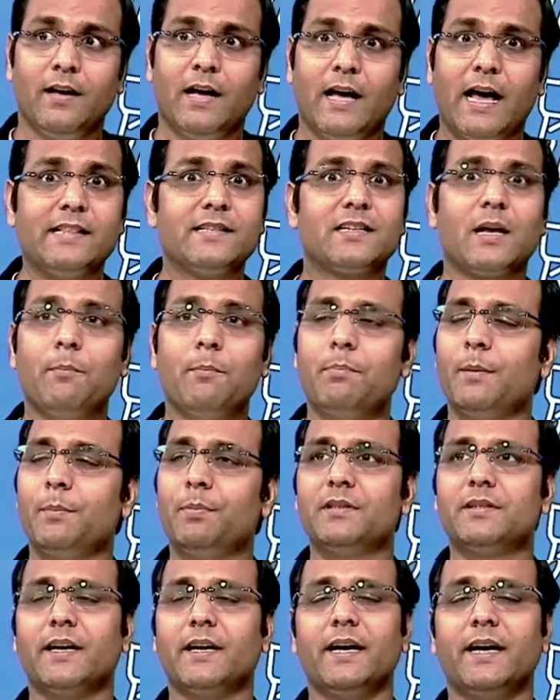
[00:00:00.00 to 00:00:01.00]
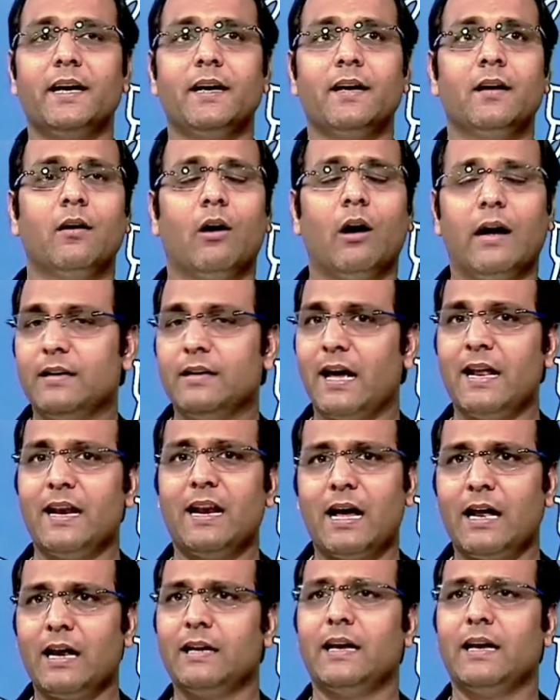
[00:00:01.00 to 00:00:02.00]
And some people say,
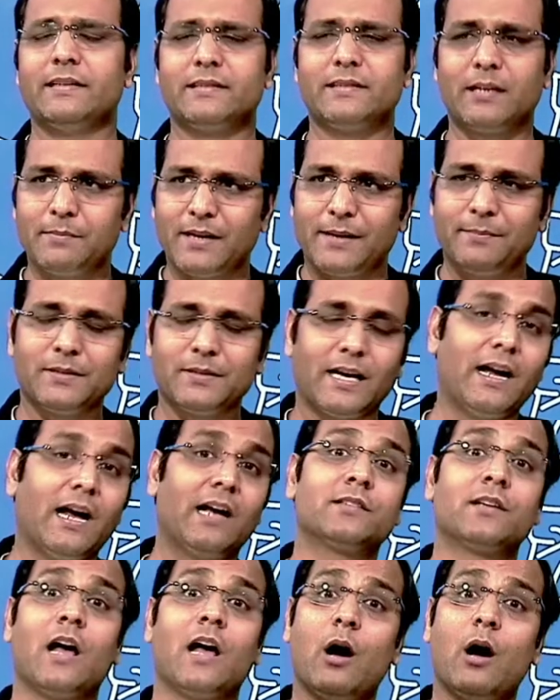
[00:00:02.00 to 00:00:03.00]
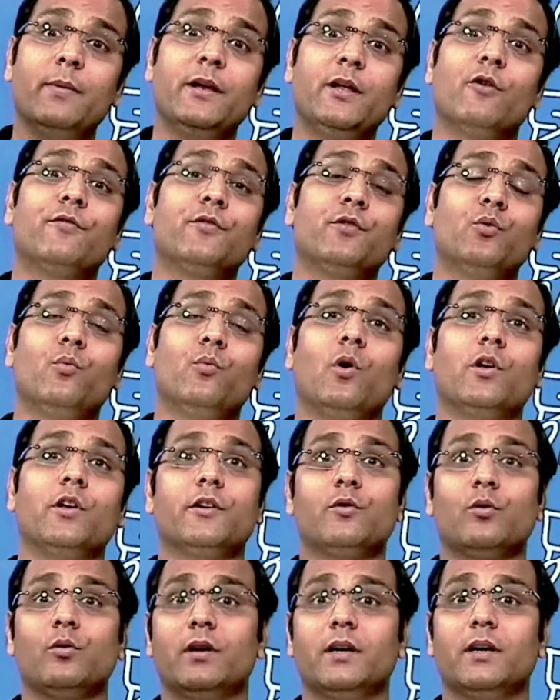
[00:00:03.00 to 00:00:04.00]
and sometimes I ask, how many of you
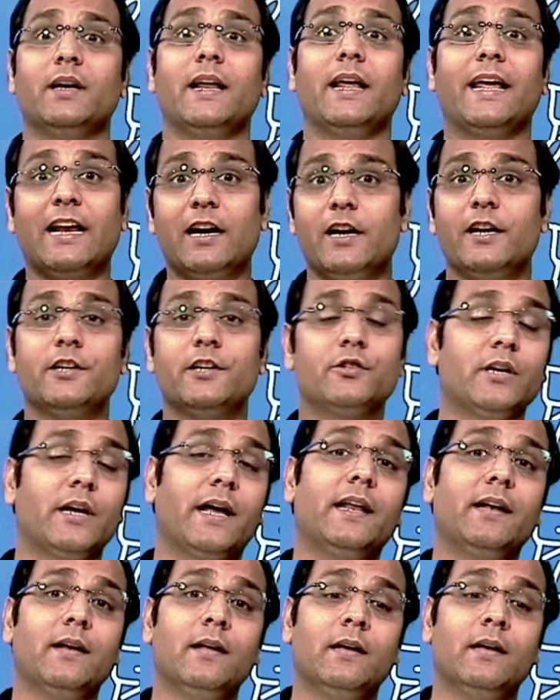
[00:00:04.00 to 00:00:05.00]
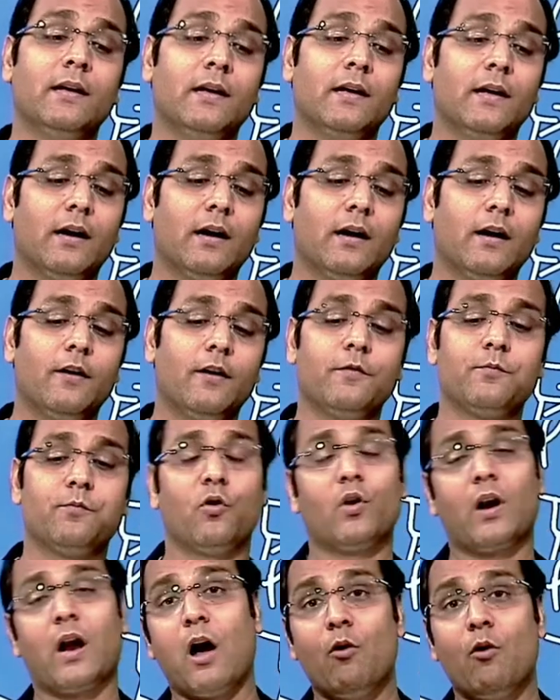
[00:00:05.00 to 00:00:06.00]
wanted to learn English, and
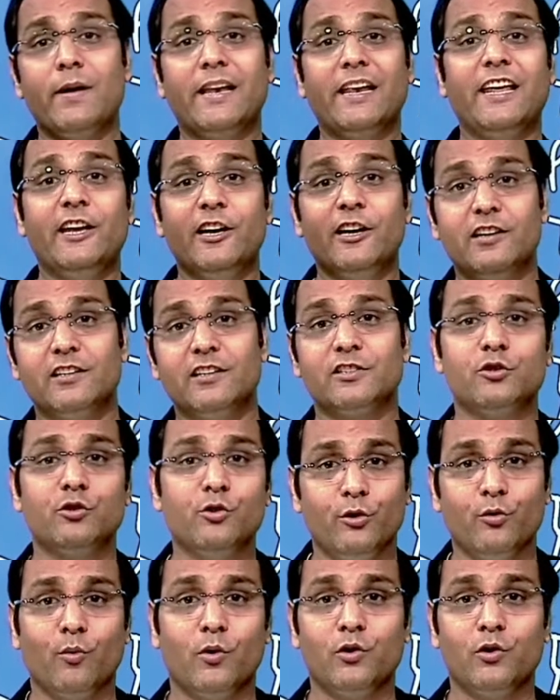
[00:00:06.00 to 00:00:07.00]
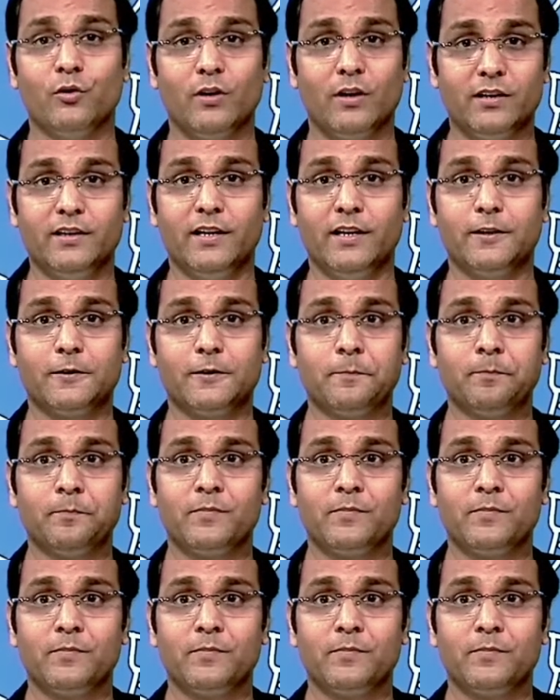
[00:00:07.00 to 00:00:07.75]
for how many years do you want to learn it?